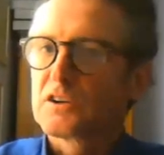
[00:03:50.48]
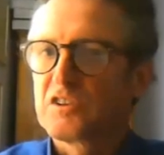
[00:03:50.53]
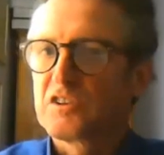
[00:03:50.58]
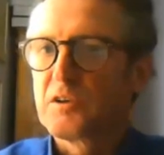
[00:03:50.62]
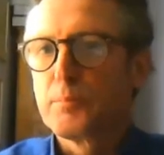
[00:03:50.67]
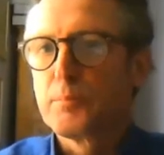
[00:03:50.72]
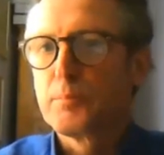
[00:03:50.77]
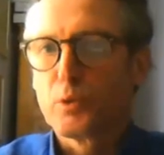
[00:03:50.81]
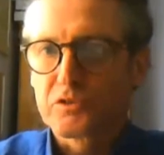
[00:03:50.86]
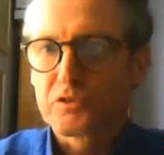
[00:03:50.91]

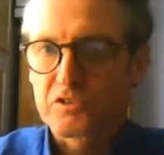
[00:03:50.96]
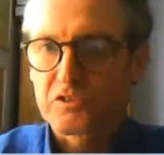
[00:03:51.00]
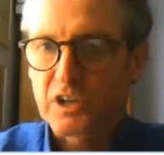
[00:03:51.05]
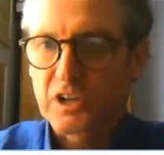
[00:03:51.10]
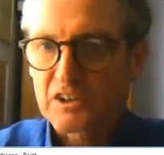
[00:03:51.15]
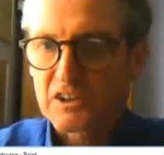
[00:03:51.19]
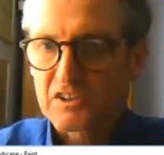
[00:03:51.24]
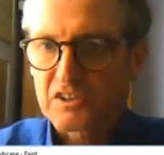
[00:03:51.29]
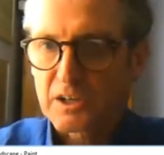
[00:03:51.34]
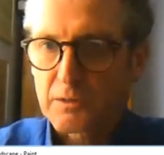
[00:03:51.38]
a simple
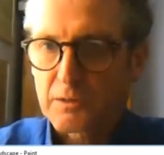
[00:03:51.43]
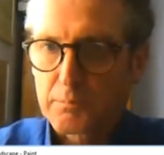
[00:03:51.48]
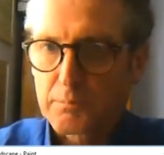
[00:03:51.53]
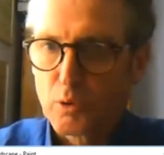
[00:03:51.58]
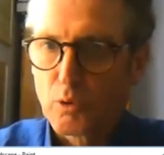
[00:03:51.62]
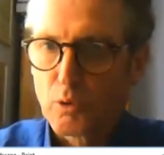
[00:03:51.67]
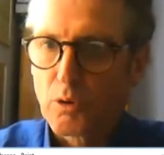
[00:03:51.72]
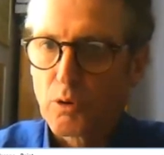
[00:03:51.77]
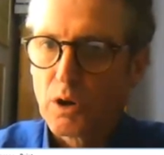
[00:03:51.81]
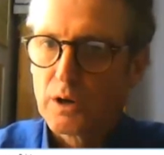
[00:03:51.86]

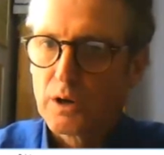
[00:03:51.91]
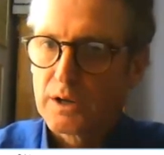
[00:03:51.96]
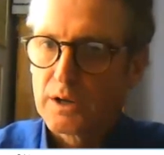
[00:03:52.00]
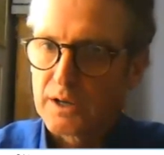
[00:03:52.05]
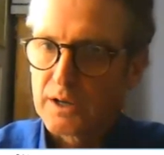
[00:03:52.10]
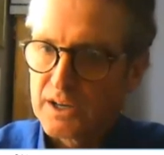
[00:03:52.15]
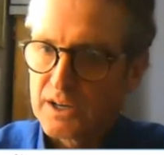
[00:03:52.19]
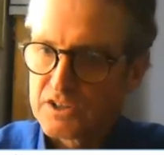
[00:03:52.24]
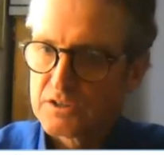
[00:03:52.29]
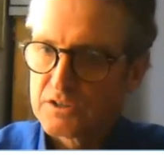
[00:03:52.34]
static pore
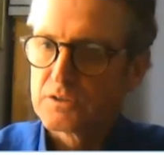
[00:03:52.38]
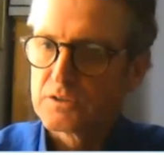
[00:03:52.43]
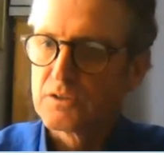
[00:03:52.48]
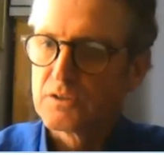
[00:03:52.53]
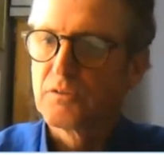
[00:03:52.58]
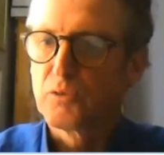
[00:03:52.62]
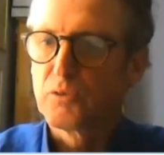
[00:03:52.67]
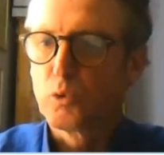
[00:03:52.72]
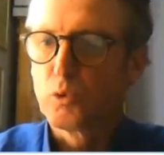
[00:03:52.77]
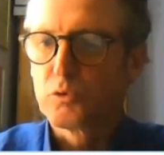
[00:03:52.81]

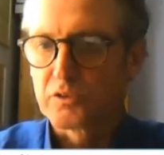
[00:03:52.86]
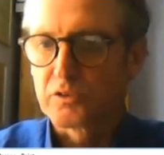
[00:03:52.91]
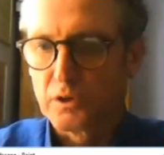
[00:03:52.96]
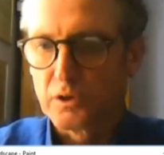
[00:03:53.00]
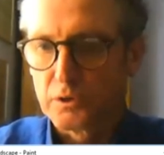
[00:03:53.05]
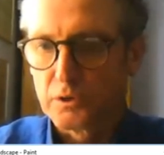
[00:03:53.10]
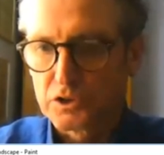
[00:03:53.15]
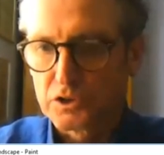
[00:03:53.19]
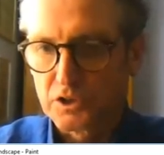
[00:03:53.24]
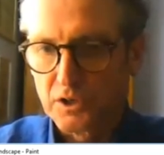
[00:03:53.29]
isn't the
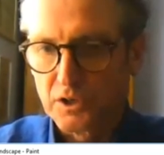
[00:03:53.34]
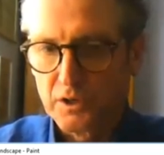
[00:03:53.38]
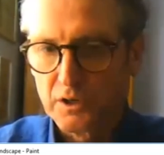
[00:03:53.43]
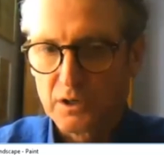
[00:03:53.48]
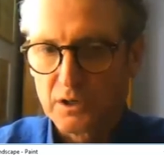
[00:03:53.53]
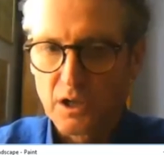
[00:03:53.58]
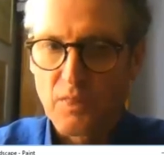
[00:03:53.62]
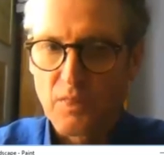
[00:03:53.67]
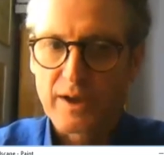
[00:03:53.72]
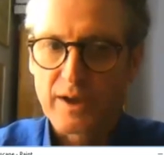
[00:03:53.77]
full
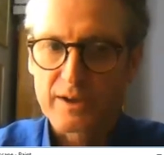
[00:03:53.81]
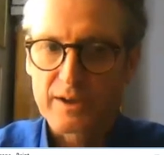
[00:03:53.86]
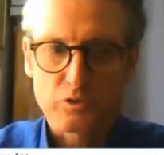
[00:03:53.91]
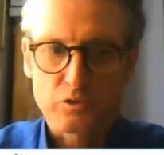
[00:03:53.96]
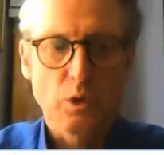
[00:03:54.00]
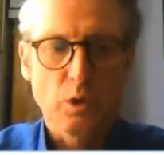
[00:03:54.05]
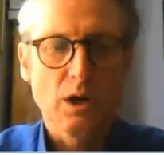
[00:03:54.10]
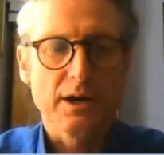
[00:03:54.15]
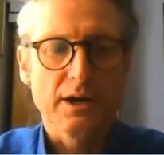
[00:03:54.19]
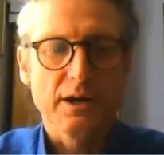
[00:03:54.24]
solution, and
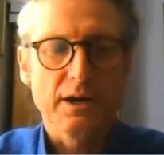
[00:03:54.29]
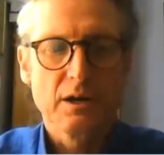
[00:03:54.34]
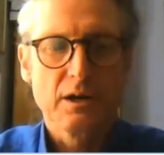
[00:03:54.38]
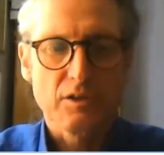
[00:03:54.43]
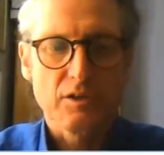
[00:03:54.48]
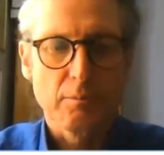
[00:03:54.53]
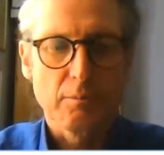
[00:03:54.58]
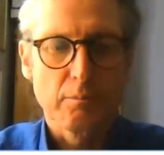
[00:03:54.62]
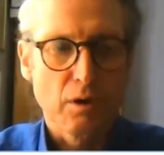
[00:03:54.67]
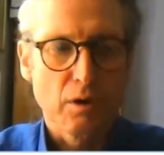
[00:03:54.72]
that's
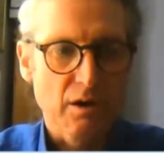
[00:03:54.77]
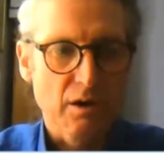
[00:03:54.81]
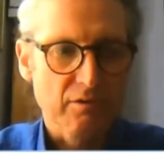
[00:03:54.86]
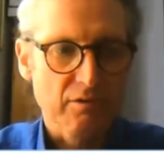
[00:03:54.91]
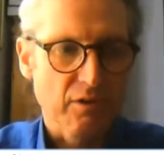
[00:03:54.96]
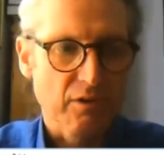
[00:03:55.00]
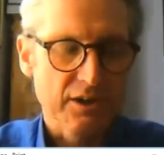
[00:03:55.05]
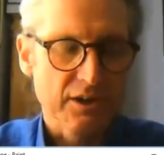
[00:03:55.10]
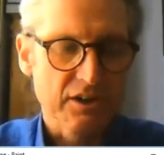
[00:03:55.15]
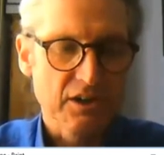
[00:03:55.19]
why the
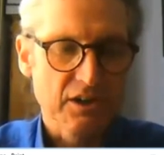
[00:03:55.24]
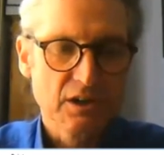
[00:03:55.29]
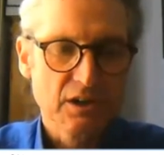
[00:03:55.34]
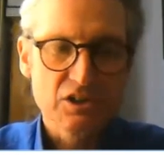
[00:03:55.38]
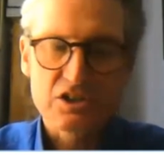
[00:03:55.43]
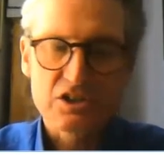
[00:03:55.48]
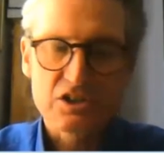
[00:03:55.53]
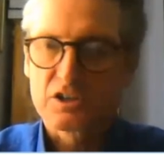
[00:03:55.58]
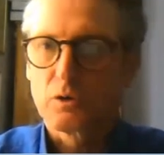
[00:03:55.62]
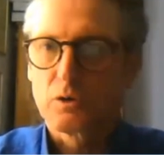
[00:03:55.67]
bryophyte
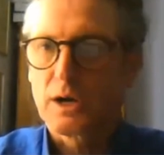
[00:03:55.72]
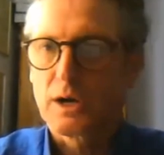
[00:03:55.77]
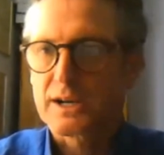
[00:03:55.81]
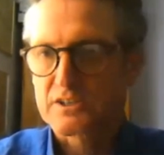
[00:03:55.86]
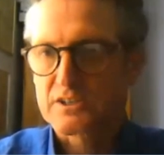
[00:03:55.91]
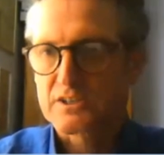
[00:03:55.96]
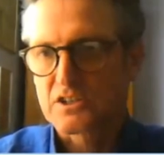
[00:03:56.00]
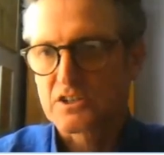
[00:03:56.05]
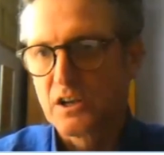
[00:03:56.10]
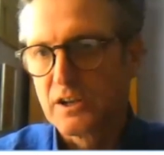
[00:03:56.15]

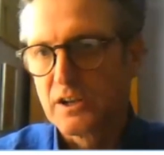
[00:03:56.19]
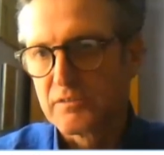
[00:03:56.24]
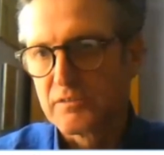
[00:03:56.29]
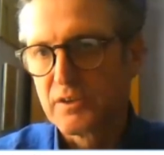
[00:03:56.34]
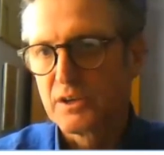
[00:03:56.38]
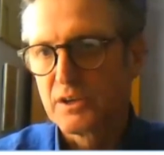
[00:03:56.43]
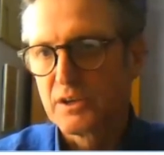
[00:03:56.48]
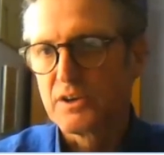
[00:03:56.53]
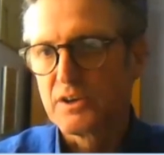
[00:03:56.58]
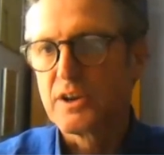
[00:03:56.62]
still has to
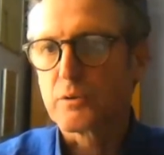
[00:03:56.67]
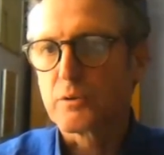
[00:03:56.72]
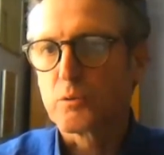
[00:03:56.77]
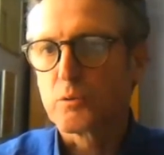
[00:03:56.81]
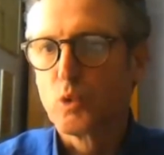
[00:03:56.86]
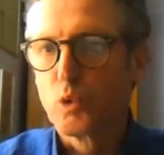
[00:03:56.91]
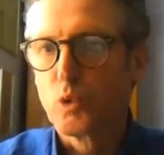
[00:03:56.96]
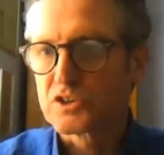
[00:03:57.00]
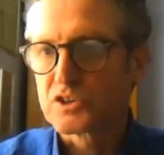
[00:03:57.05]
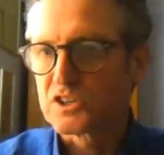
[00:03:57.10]
live
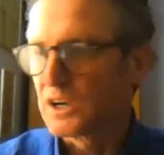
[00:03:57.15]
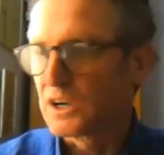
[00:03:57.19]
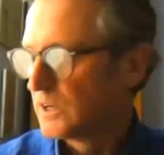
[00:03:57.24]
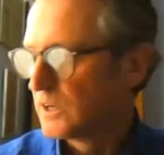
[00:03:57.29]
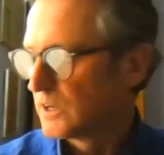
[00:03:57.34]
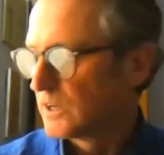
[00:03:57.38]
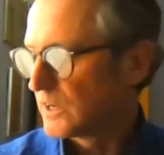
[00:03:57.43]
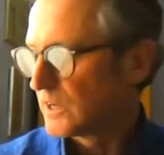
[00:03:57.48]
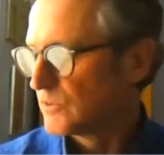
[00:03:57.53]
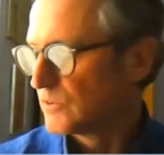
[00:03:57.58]
near
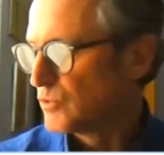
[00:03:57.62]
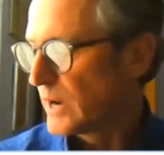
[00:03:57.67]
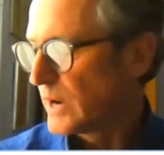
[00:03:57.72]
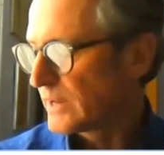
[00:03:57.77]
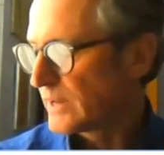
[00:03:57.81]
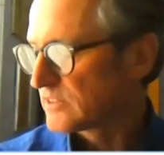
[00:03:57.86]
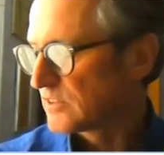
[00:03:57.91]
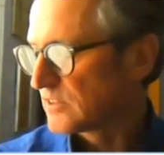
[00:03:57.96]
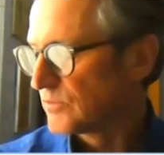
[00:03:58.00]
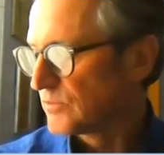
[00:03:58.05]
water
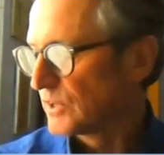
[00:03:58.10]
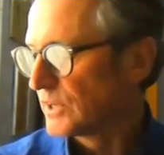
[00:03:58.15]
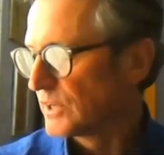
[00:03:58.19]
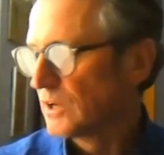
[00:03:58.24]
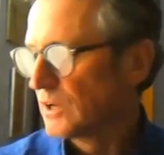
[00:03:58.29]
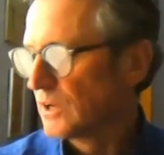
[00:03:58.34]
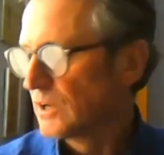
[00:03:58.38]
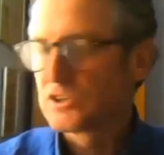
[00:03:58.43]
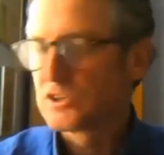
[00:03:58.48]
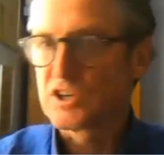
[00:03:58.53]
in
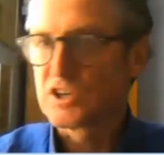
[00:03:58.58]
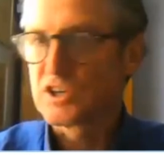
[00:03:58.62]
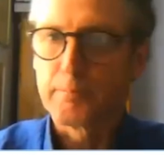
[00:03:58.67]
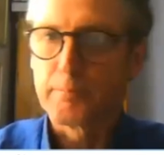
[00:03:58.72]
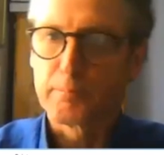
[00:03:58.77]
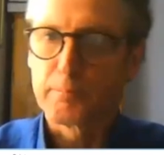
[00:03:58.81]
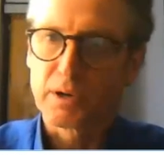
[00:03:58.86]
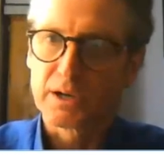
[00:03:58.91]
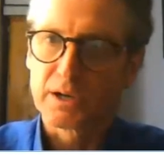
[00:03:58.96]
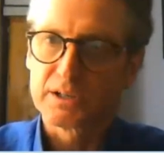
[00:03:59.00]
relatively
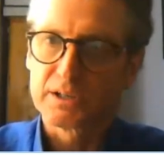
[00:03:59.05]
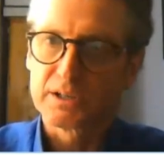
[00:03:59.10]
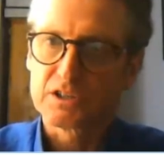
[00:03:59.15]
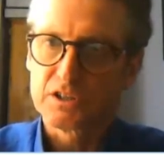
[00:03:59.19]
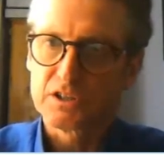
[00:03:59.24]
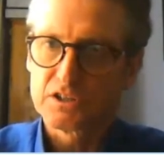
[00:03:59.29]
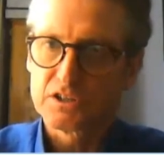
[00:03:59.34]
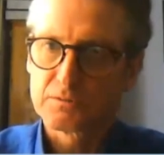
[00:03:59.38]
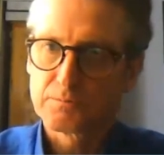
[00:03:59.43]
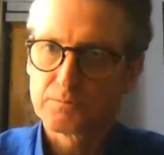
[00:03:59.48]
damp
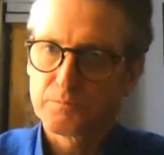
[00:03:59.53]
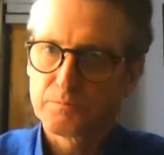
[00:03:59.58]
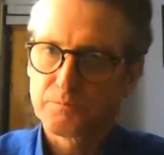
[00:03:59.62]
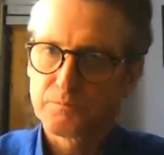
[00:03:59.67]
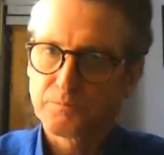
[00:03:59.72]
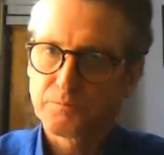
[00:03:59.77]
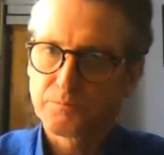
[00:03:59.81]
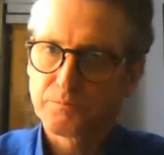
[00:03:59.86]
places.